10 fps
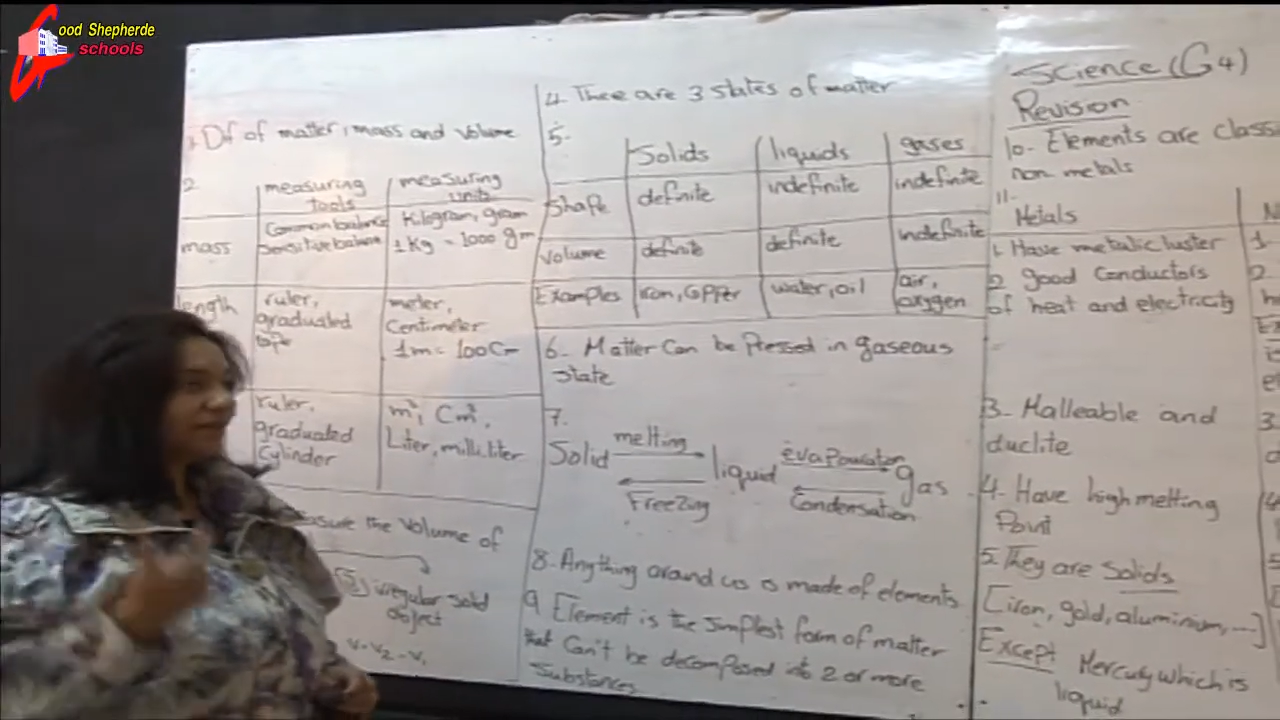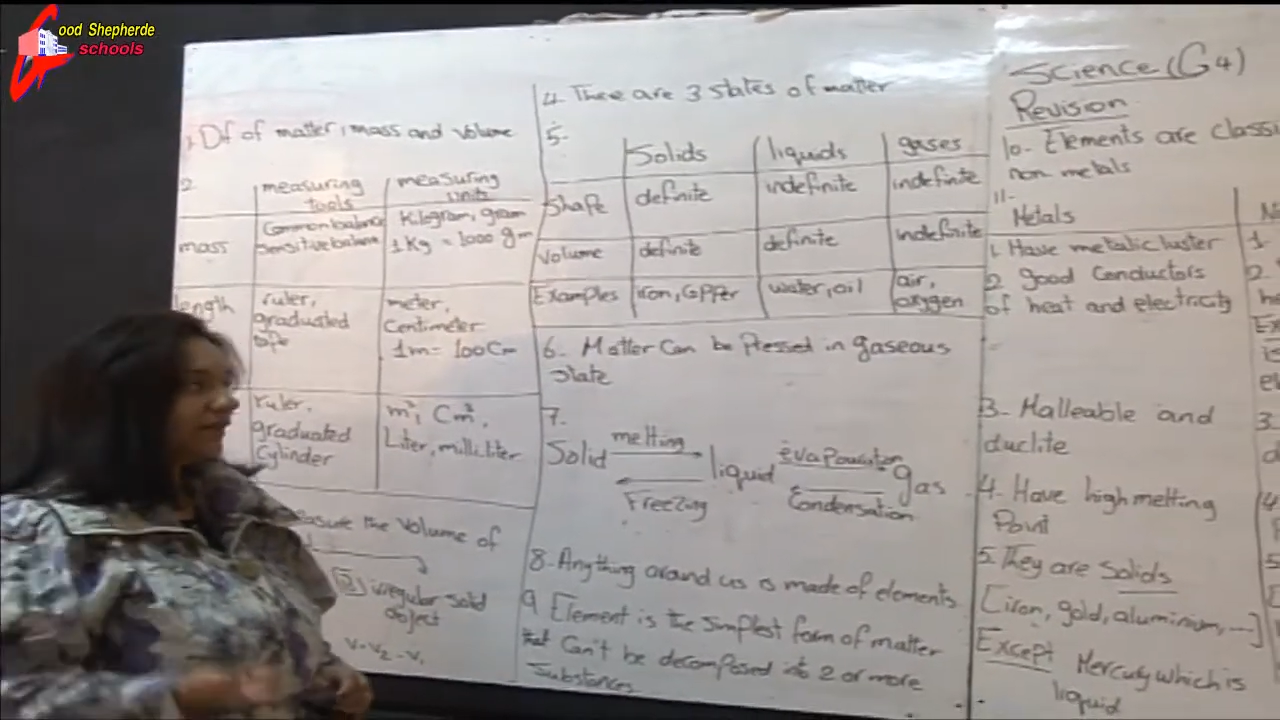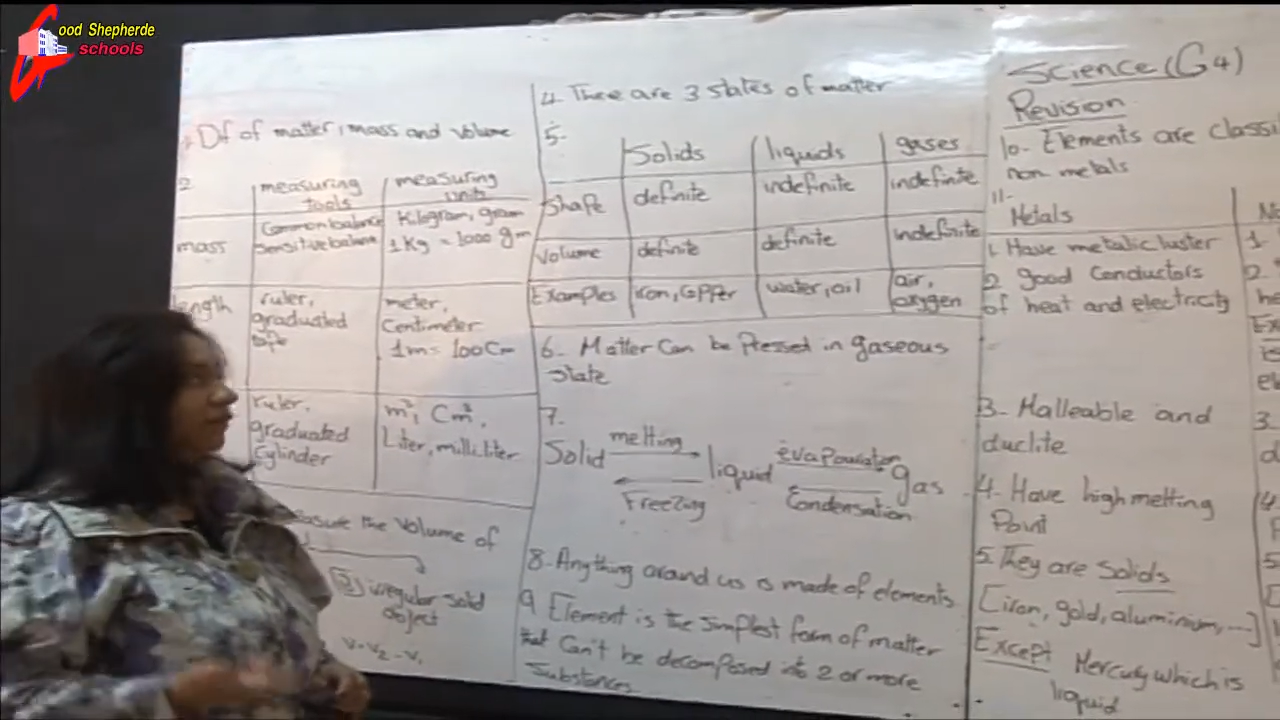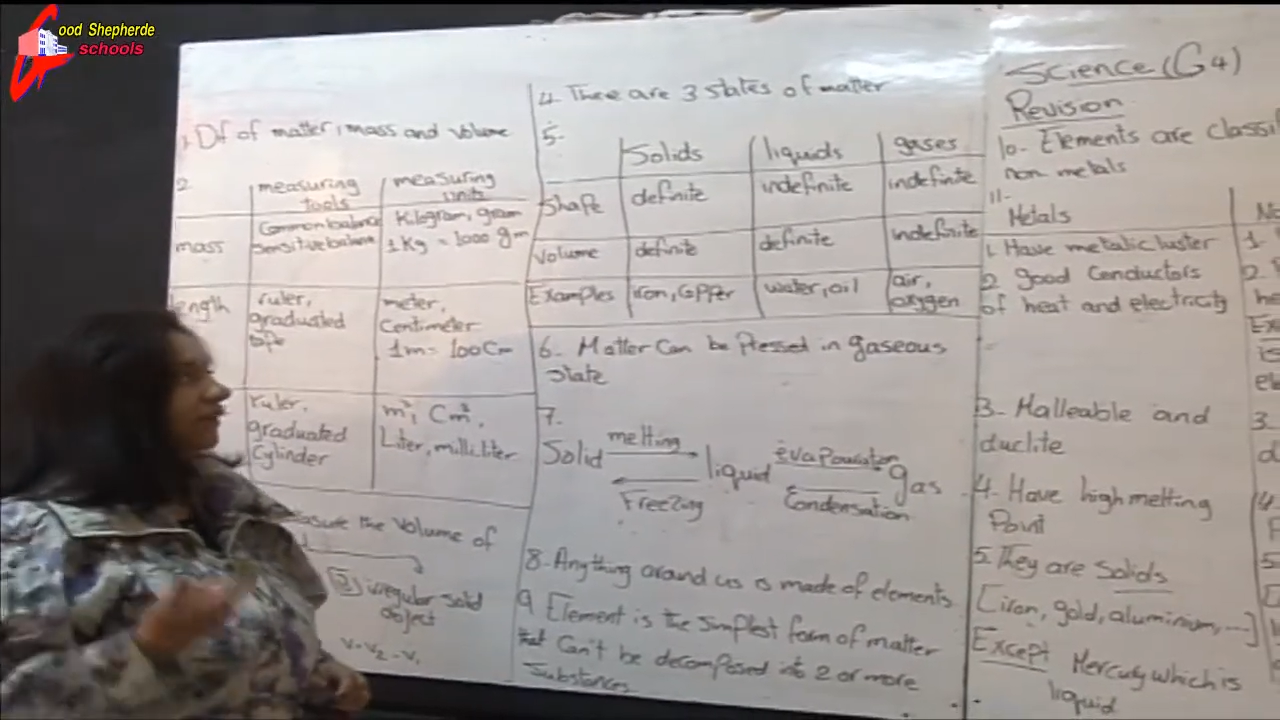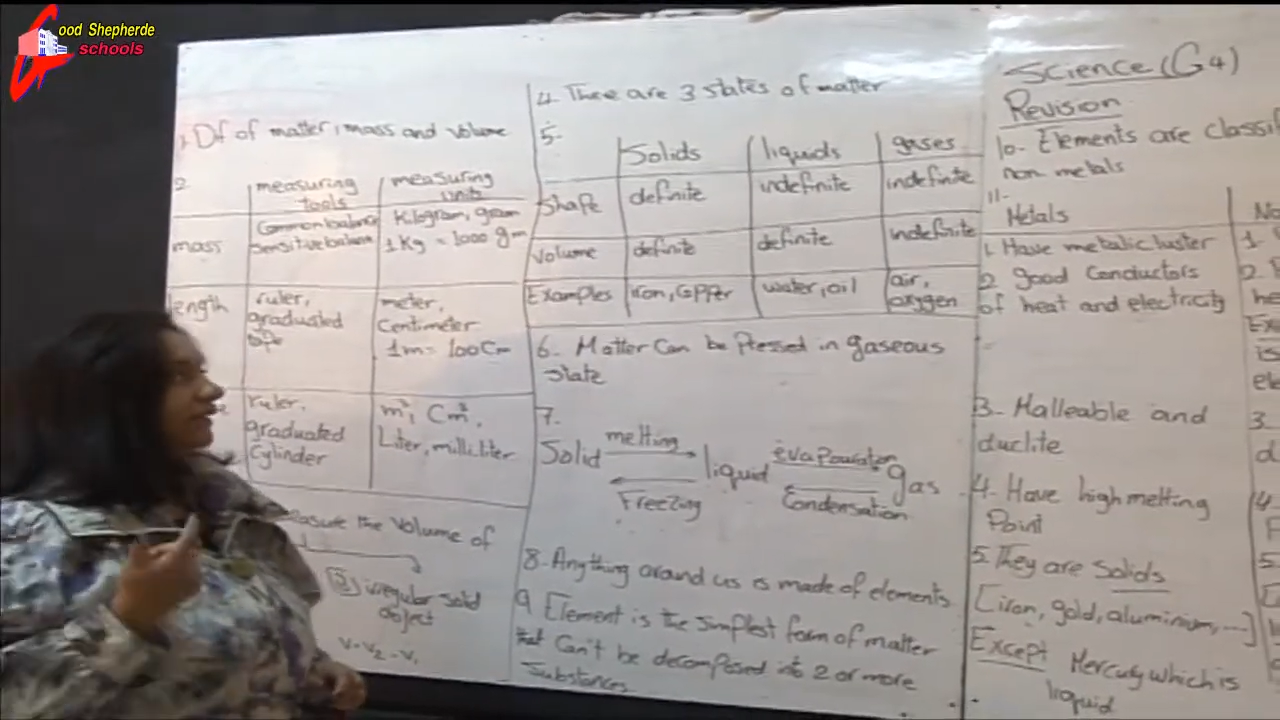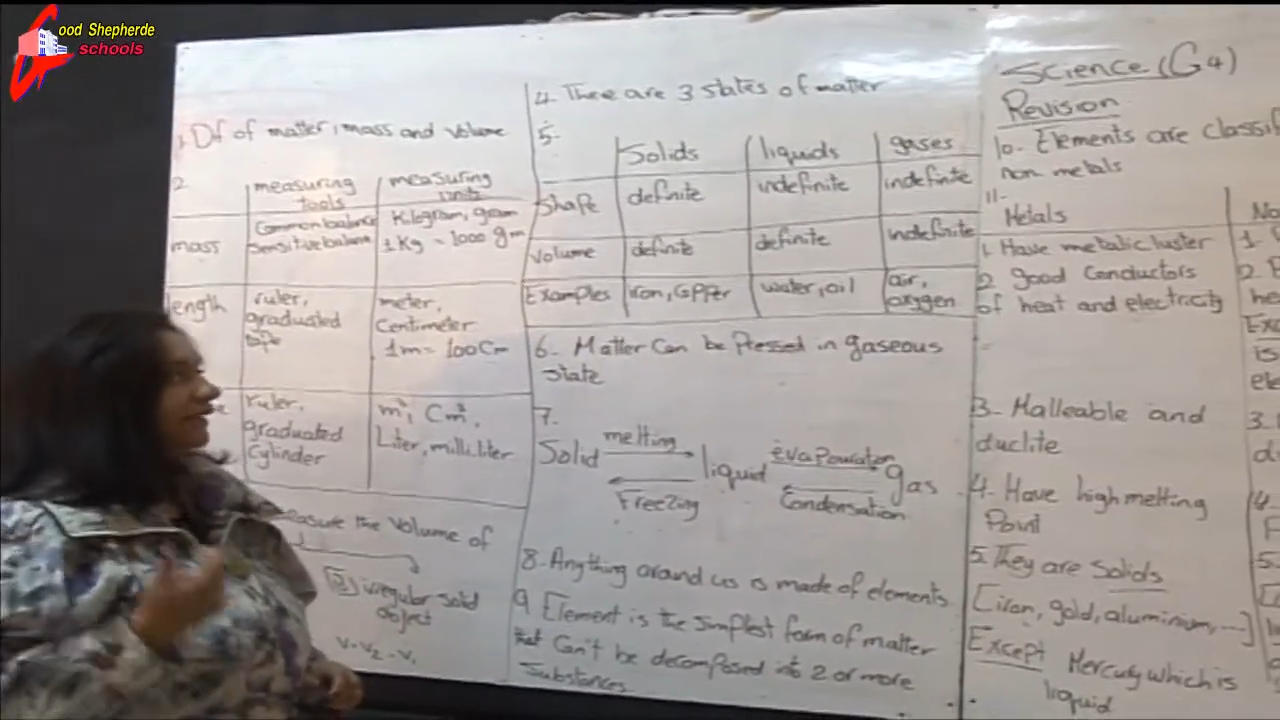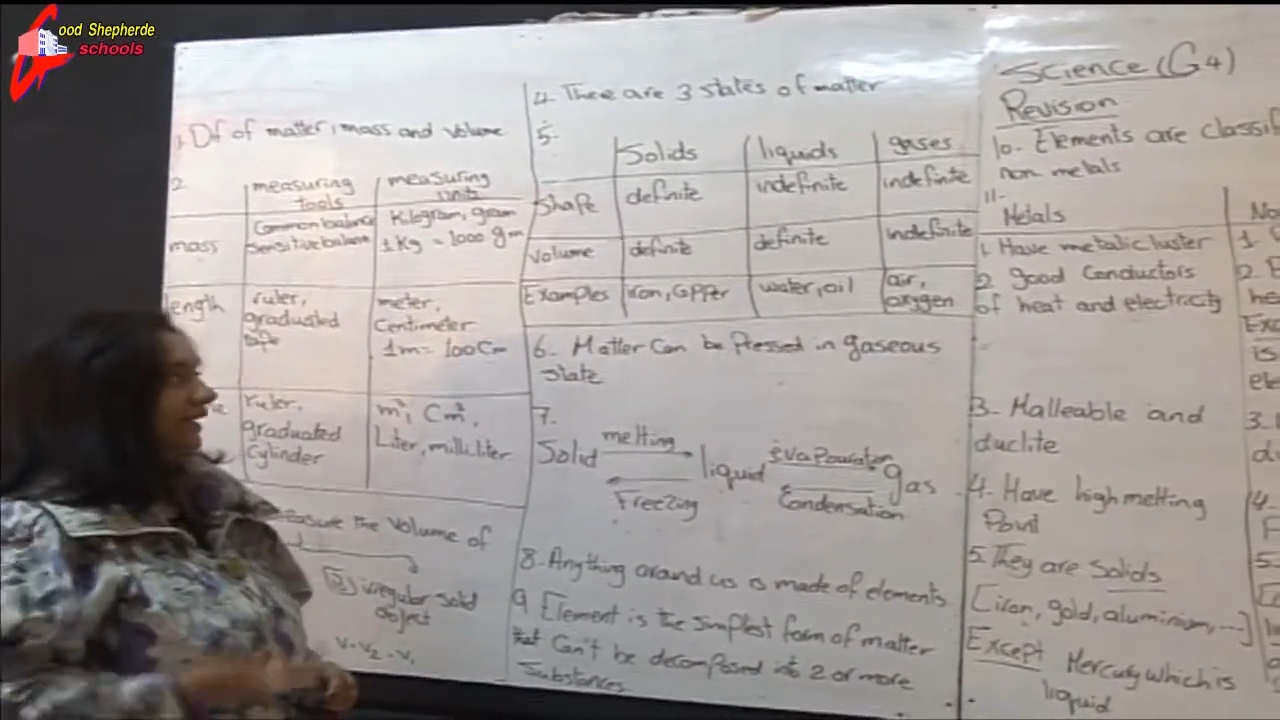liquid,